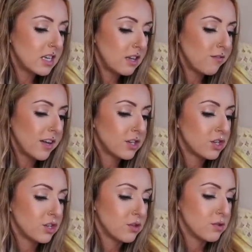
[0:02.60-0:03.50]
Teva
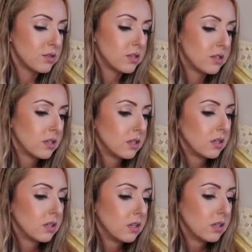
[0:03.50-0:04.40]
shoes.
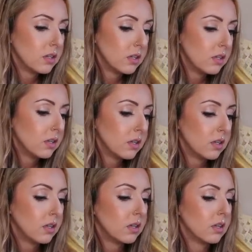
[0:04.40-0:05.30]

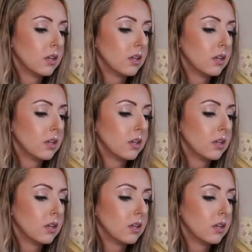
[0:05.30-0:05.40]
Got